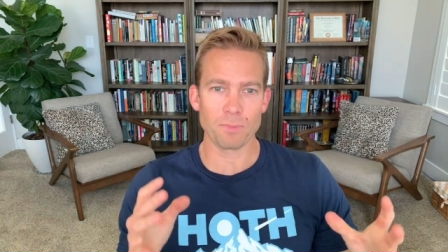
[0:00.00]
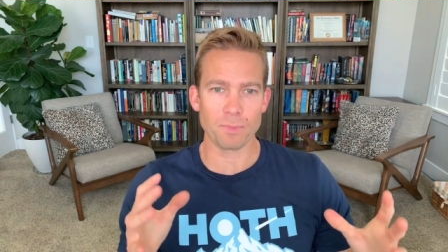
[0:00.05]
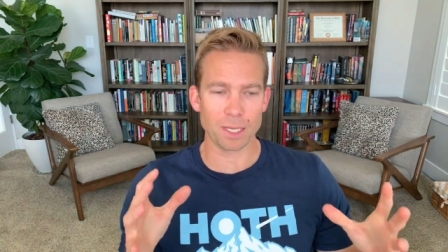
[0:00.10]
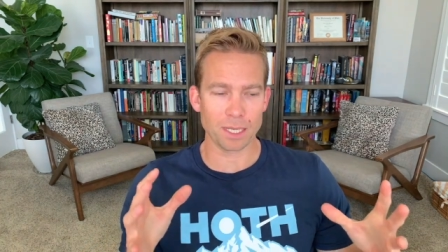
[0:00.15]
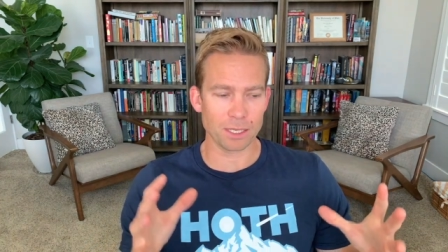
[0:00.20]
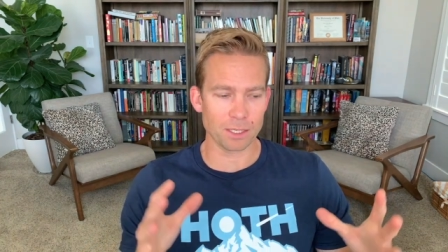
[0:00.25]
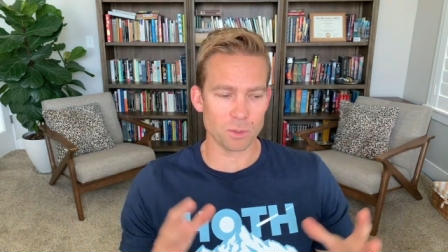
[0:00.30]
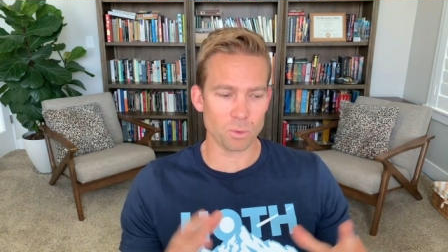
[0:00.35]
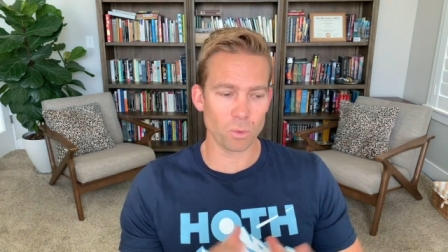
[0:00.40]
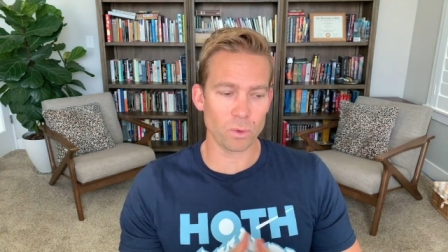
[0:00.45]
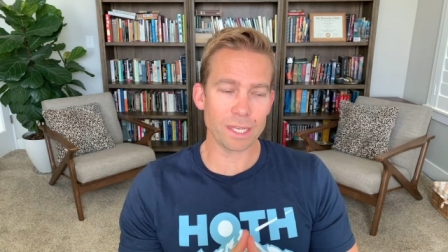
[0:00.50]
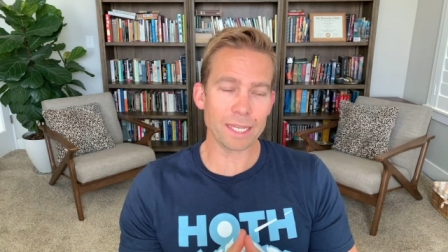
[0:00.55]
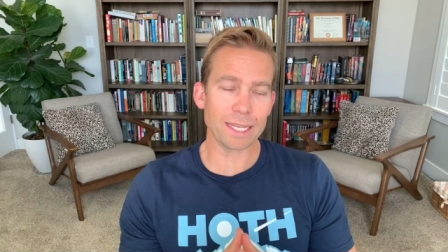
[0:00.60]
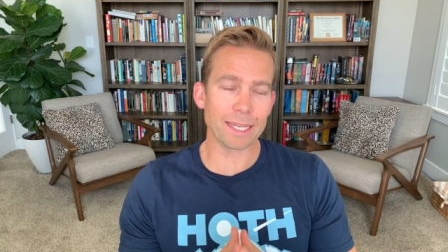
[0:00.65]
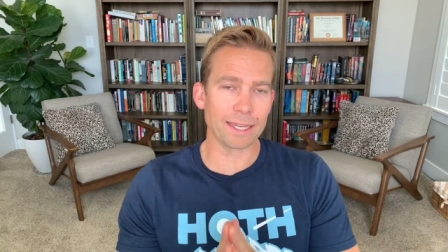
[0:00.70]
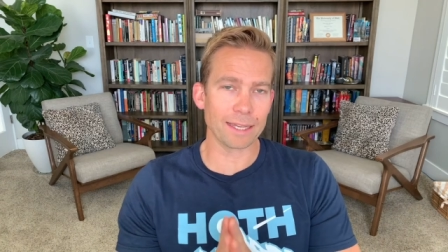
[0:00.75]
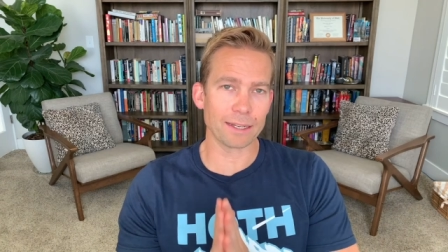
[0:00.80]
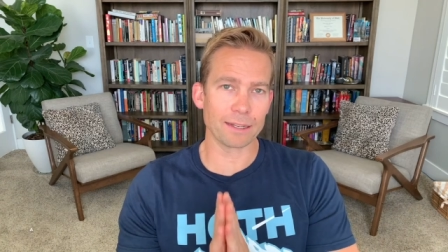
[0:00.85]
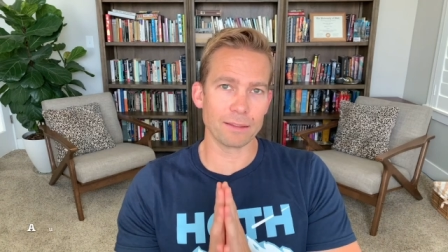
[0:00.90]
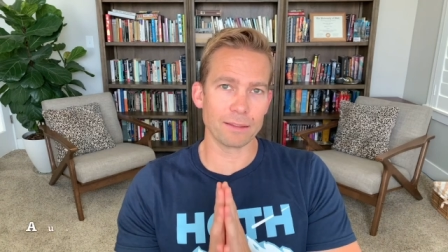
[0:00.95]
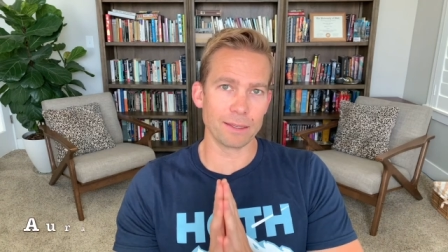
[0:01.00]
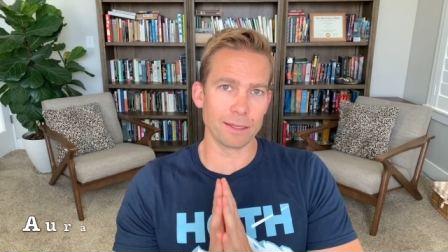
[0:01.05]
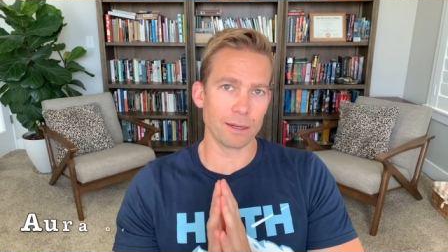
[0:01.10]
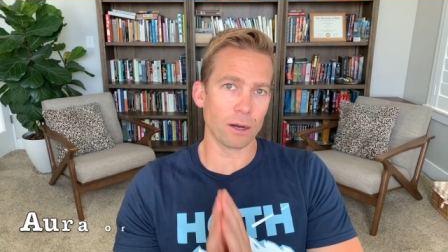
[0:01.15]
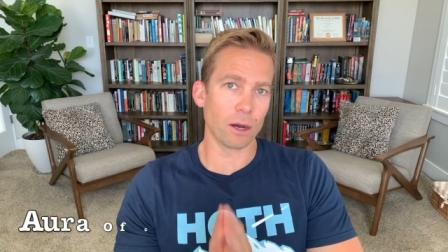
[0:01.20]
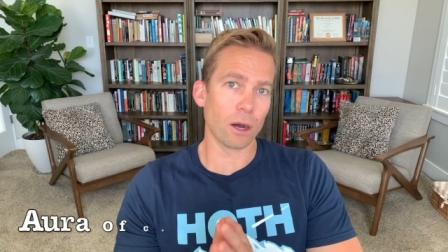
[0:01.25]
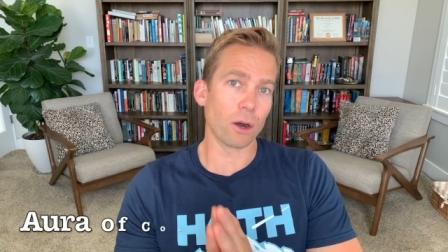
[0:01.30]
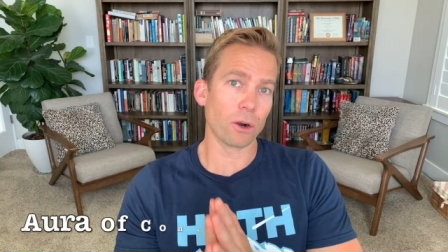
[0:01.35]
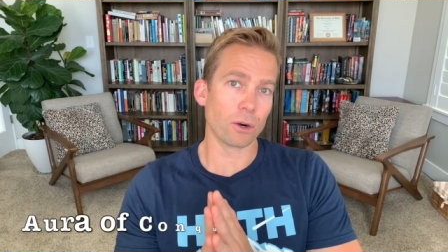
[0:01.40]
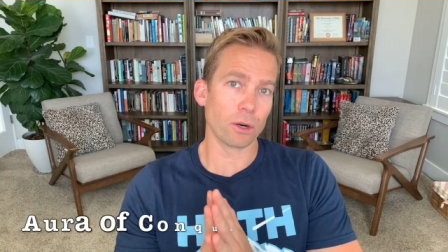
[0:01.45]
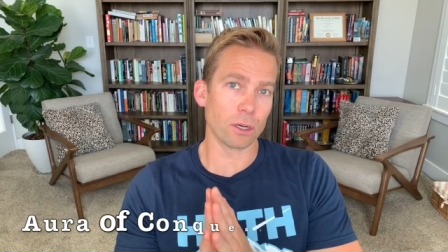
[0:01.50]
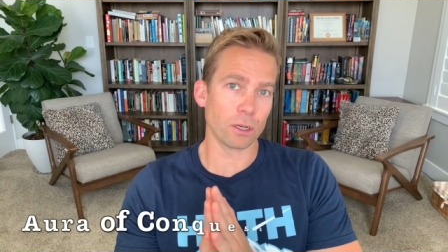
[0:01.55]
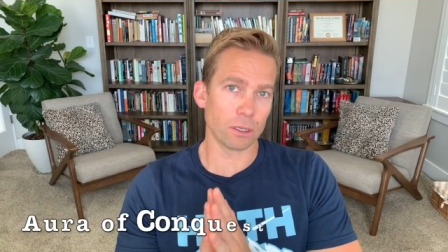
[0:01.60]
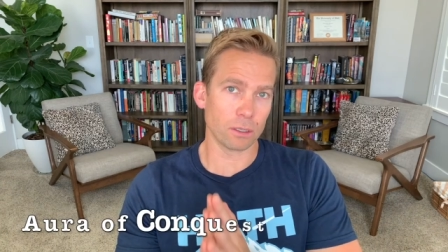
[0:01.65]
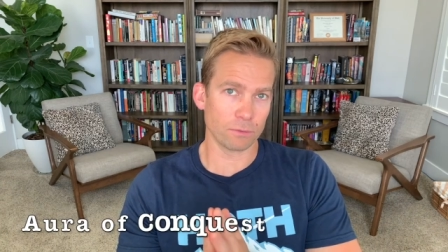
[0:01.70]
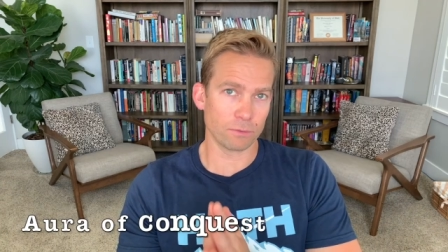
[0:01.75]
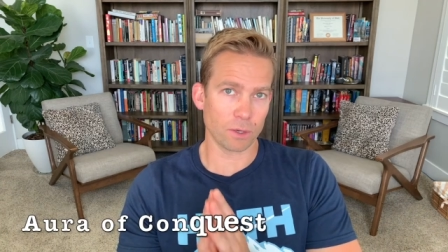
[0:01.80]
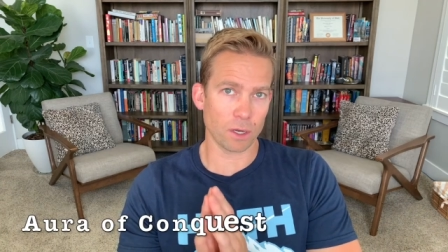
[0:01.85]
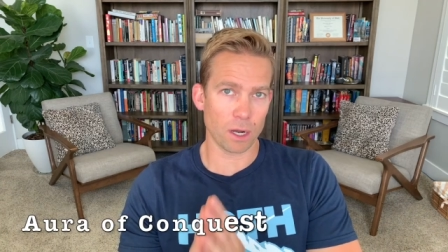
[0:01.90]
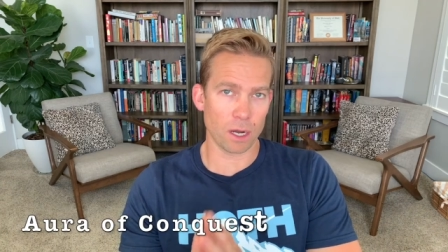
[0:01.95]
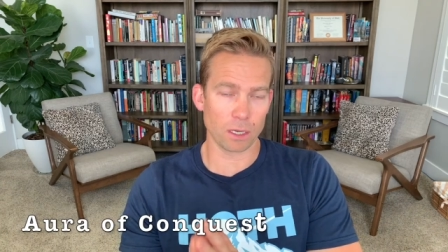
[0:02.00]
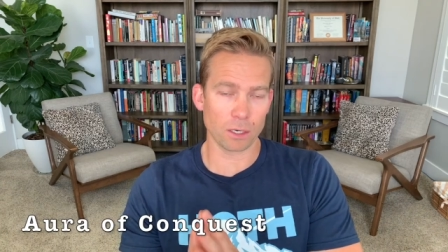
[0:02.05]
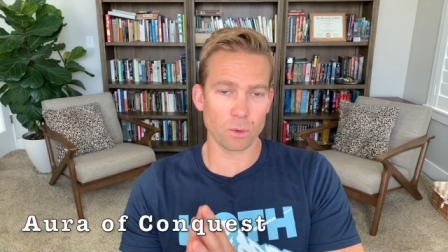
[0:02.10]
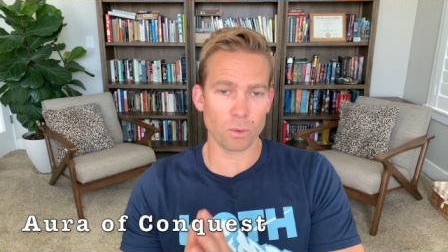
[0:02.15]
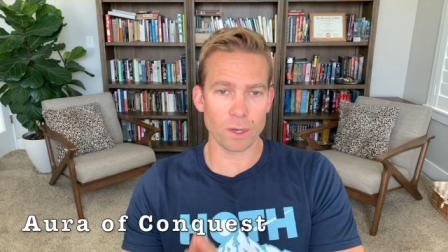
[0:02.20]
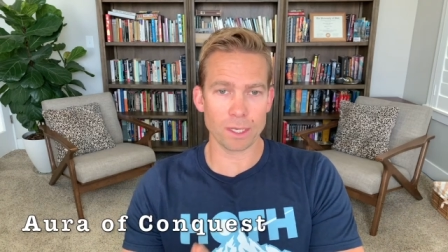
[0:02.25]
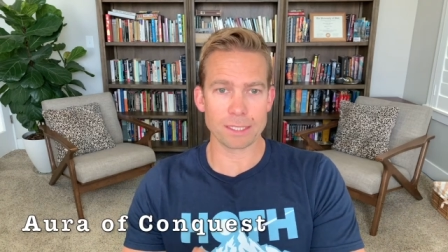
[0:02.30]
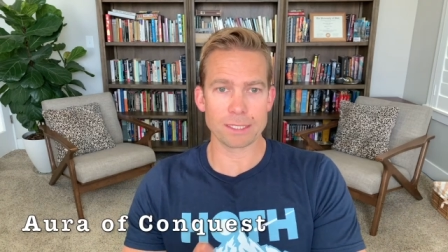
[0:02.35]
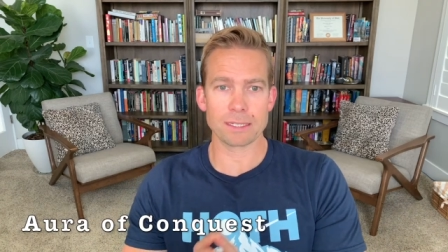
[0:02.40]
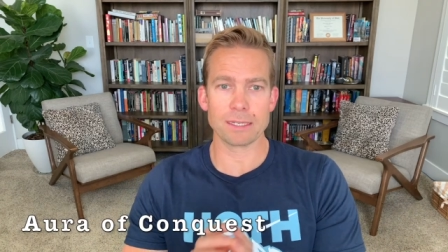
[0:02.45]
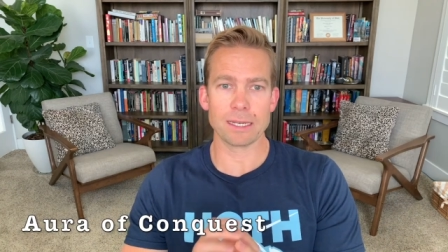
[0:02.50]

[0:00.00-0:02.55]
because we get the Aura of Conquest.